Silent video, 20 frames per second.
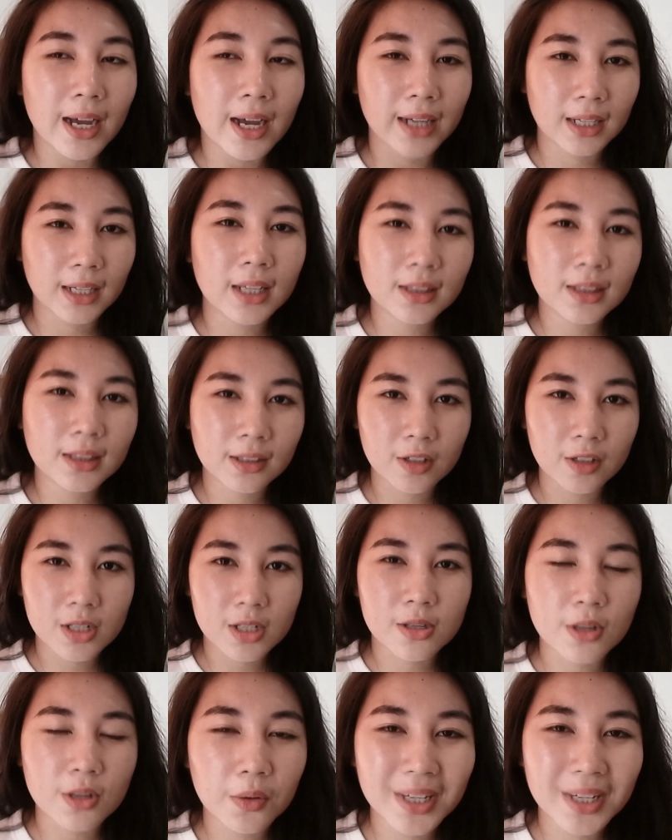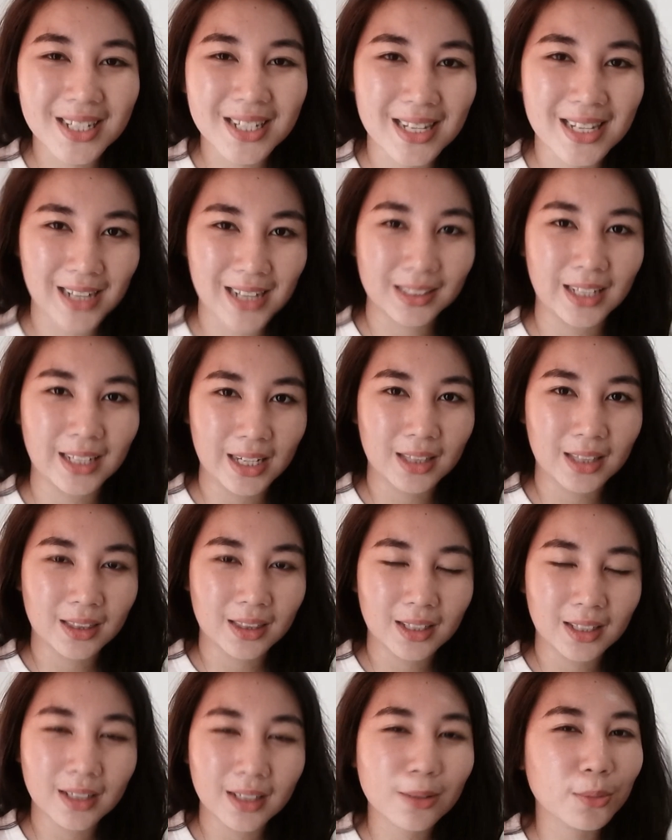Again, there is no exact date.
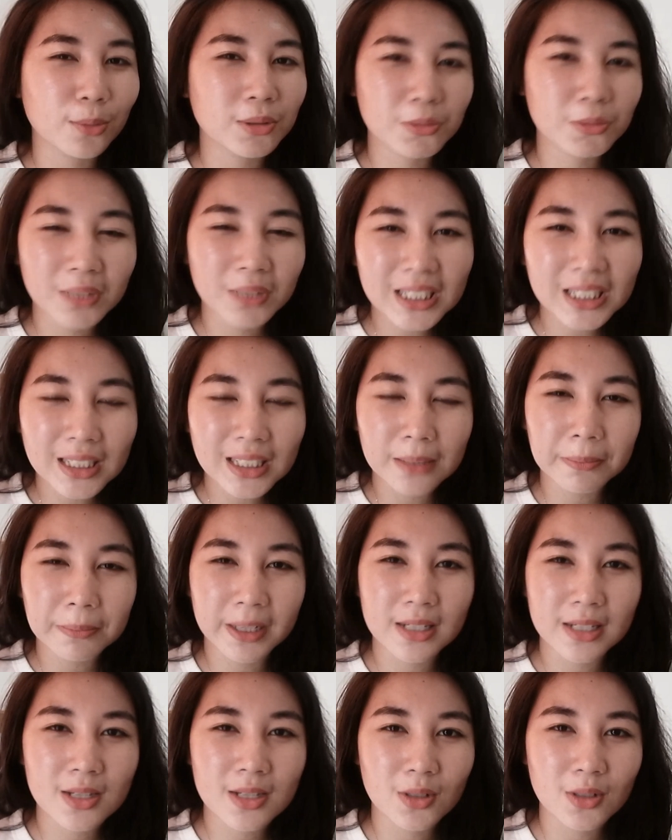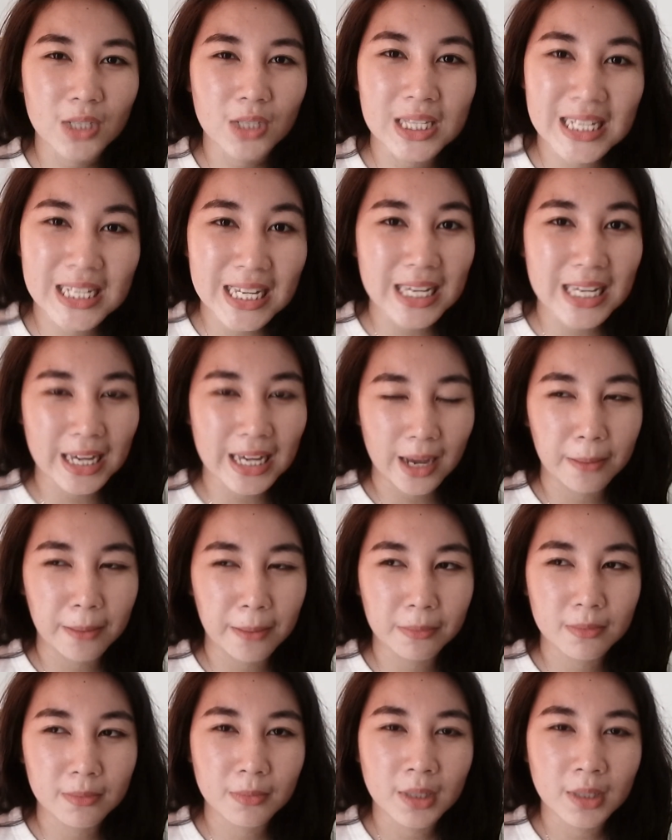It will really depends on
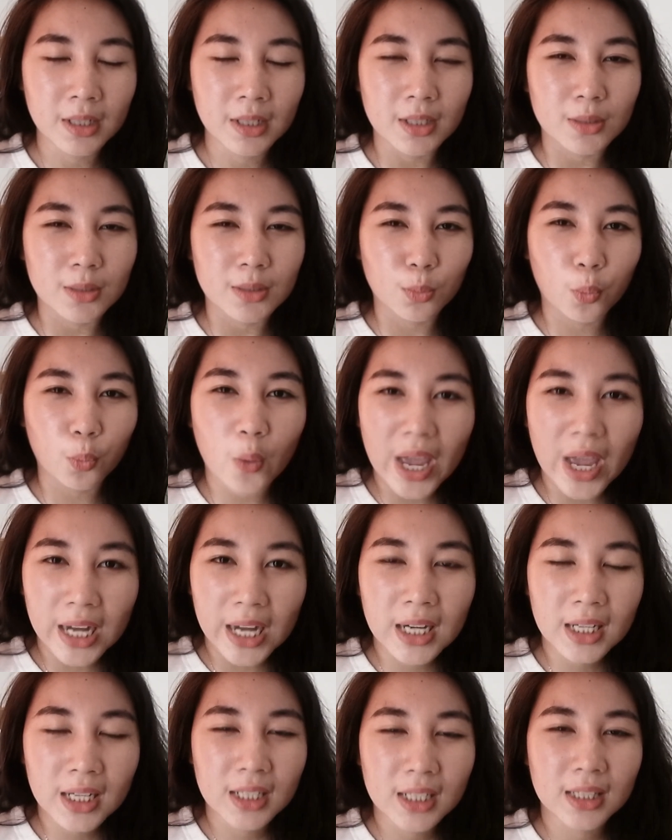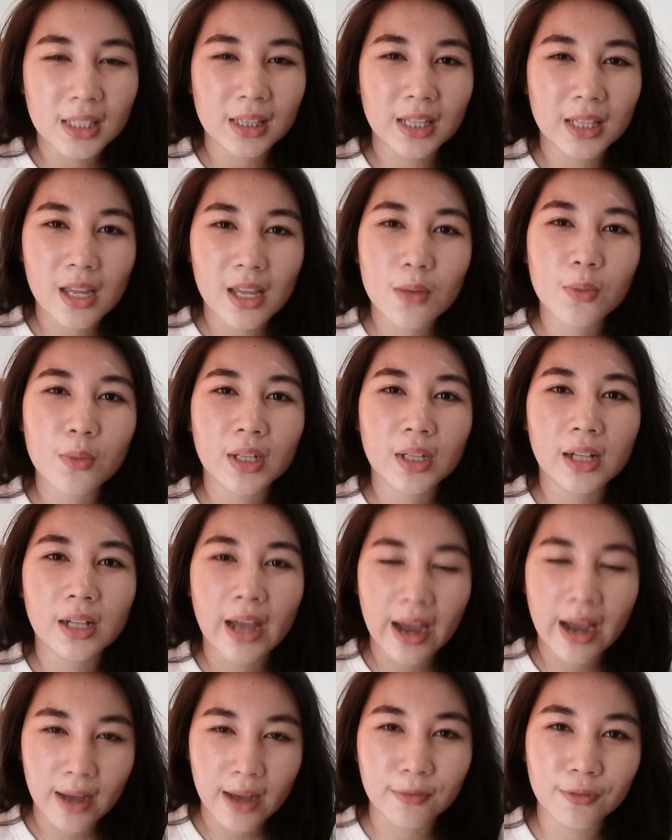CEM when they will
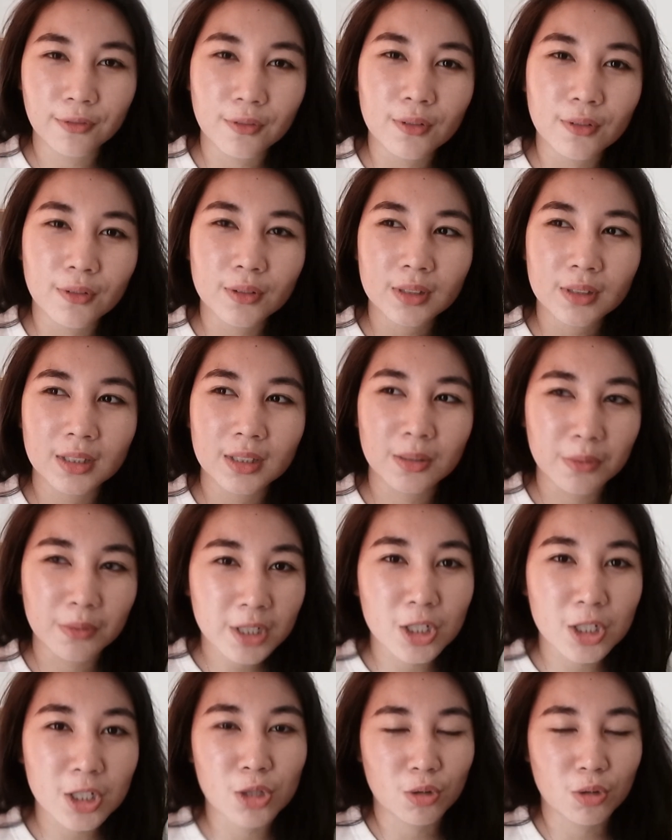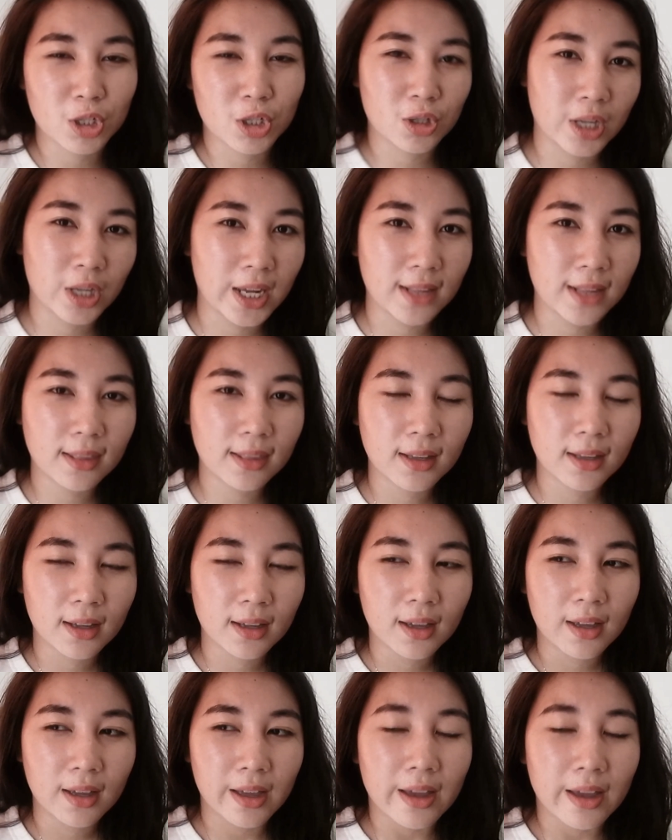have the registration date.
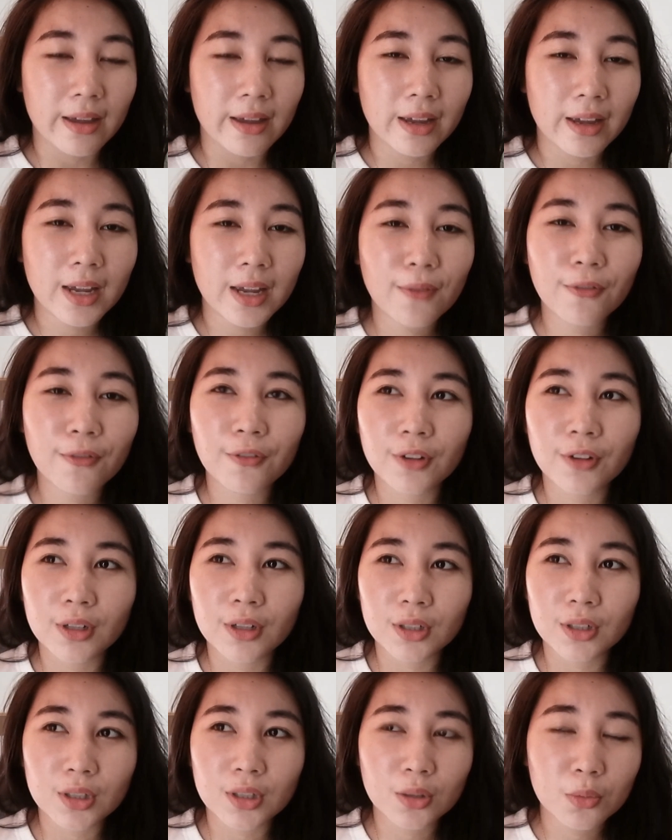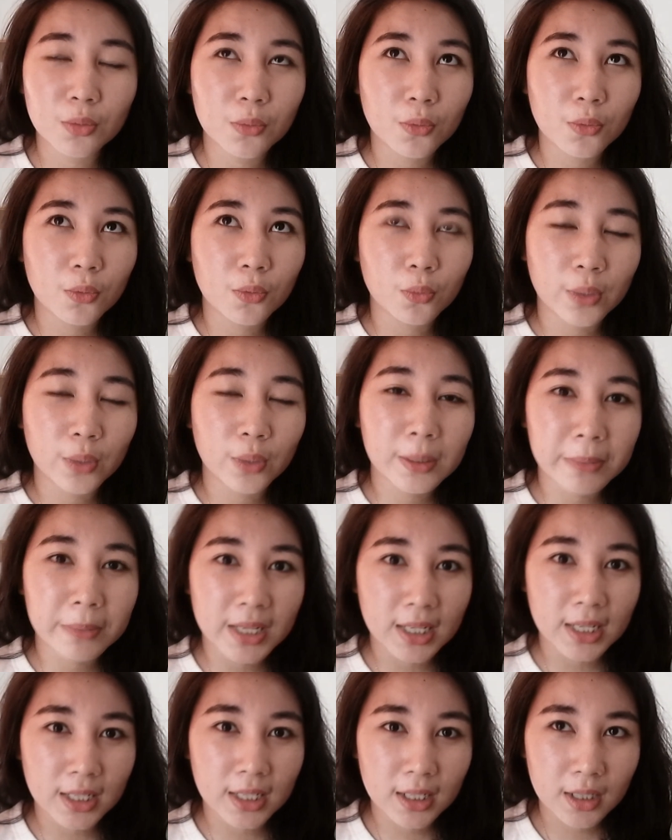If you will
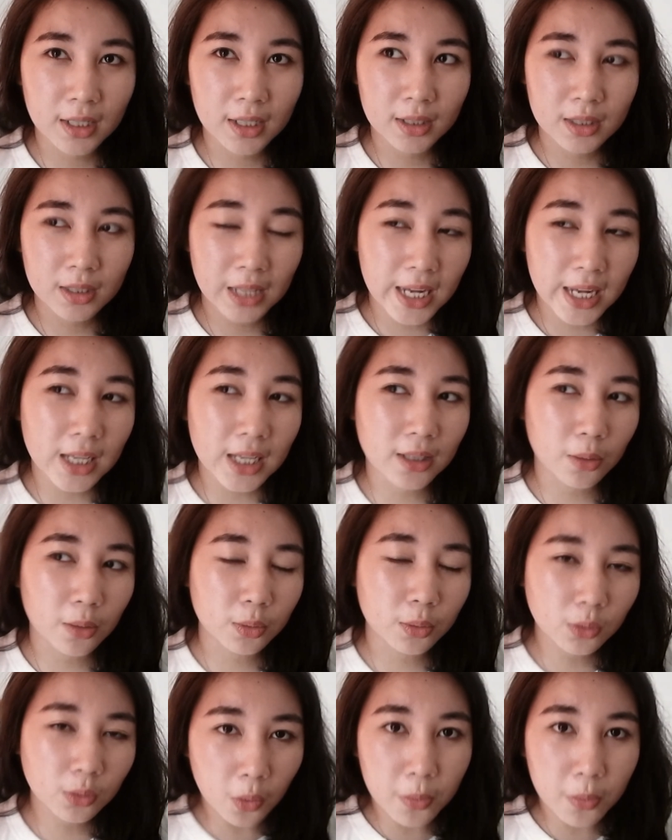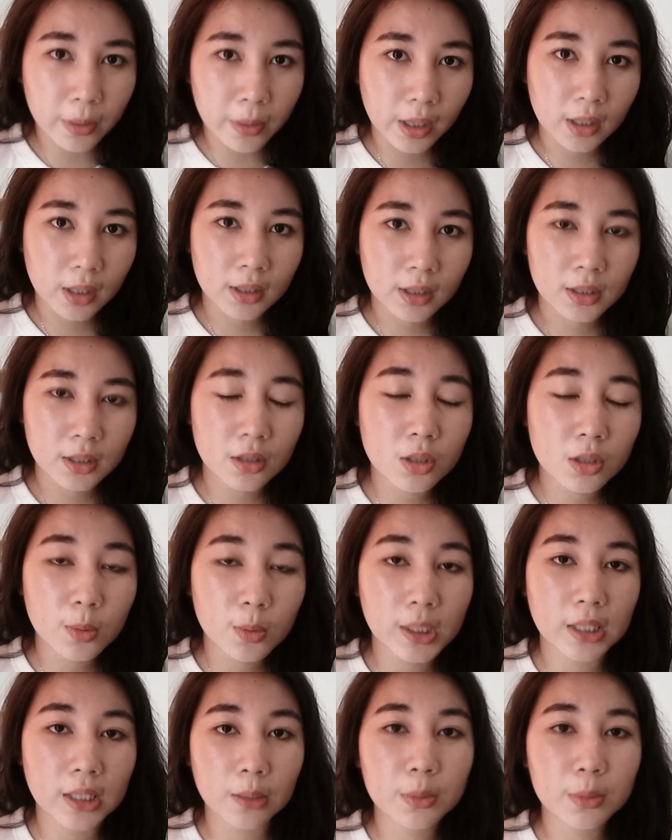be taking October,
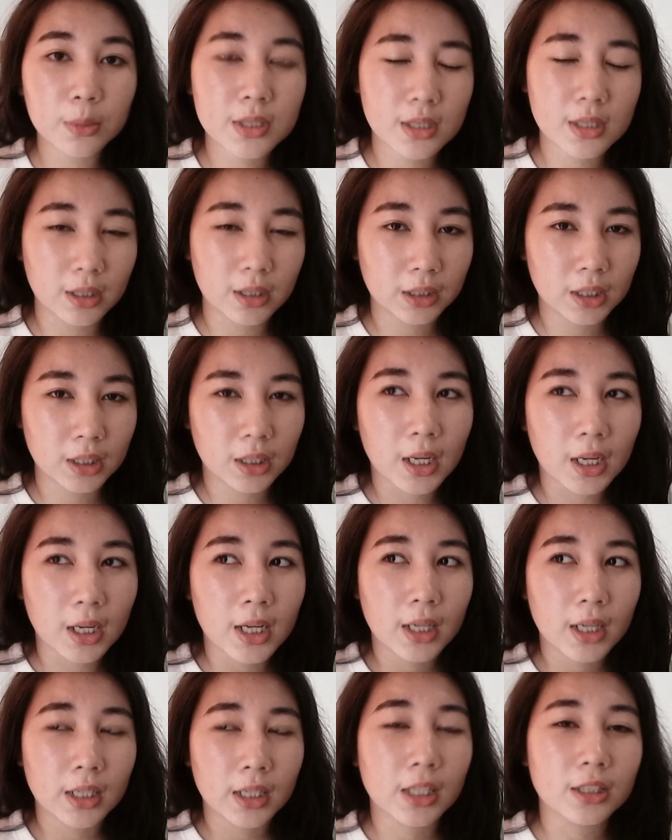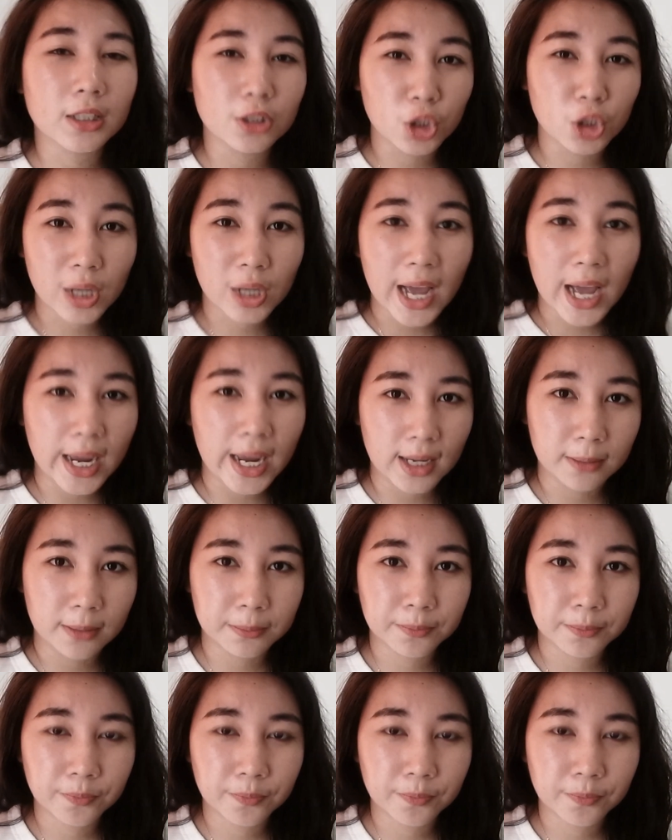usually they will start it in July.